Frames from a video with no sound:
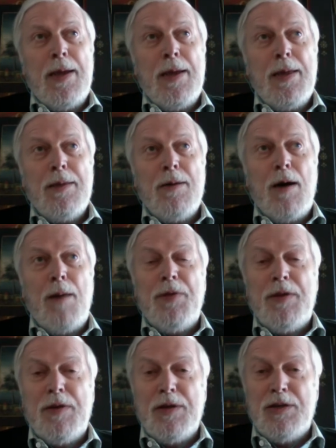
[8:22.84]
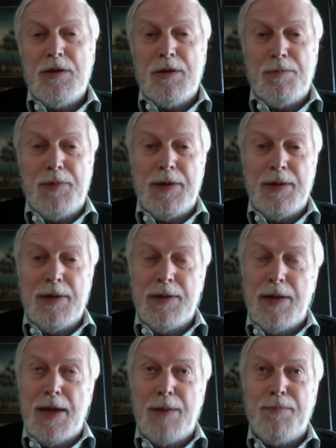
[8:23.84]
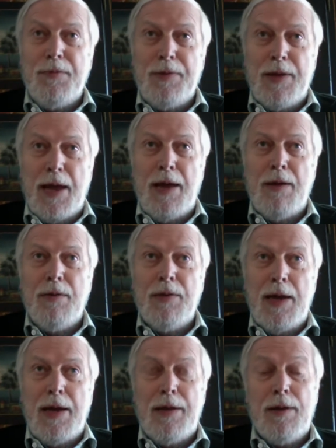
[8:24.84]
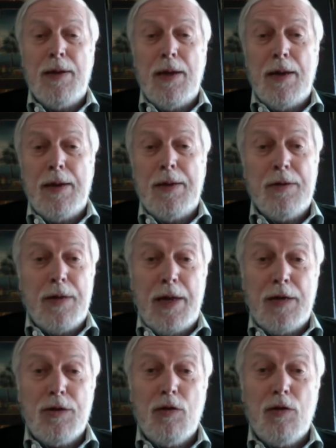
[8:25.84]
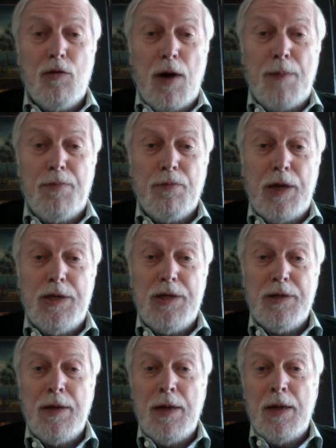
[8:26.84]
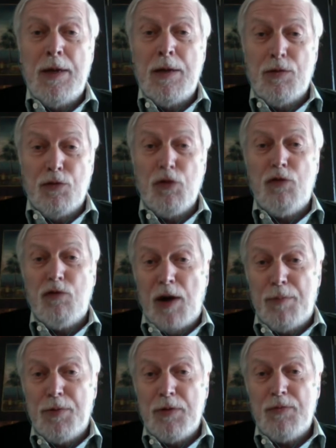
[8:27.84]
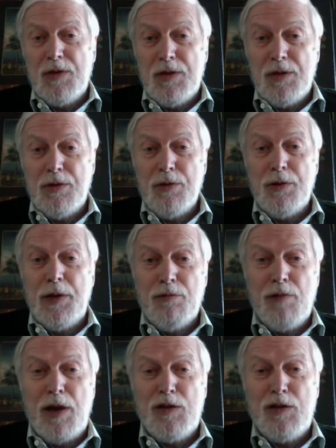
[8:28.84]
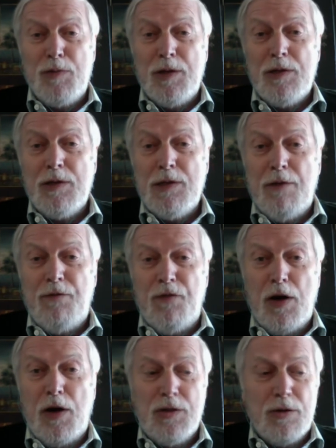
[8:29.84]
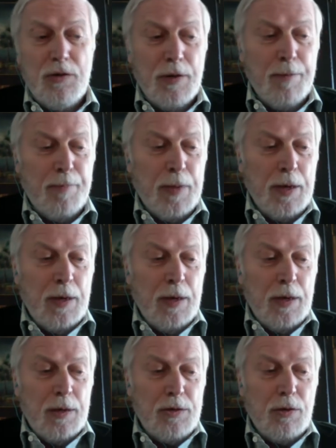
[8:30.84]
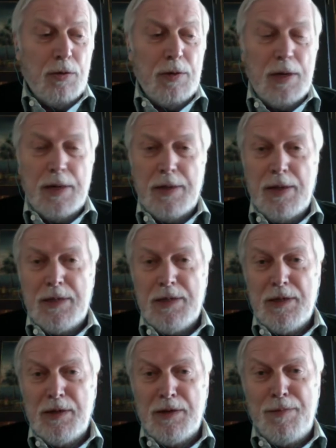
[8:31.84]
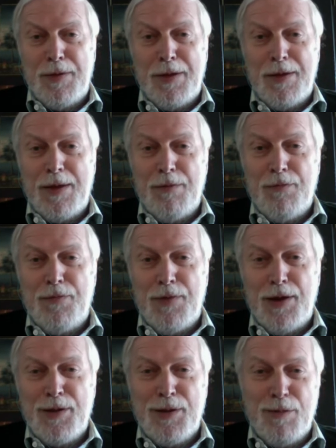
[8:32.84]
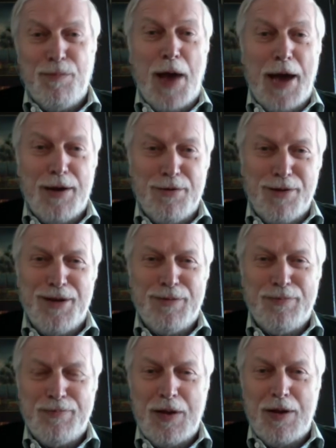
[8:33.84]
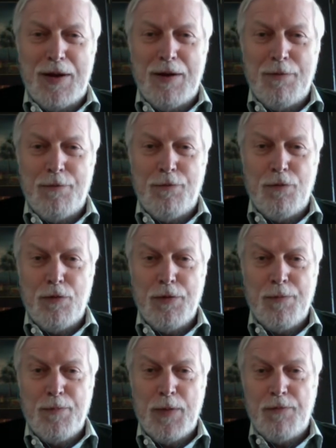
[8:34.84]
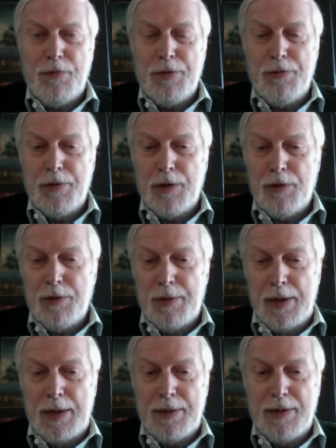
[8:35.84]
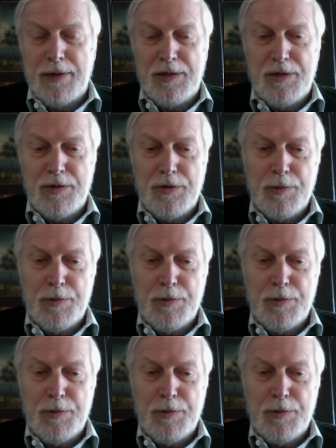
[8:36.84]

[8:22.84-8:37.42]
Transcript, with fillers: competition could be tampered down and international cooperation through cooperative security arrangements fostered. So that's a little bit of the background uh, for for you and your and uh, the listeners.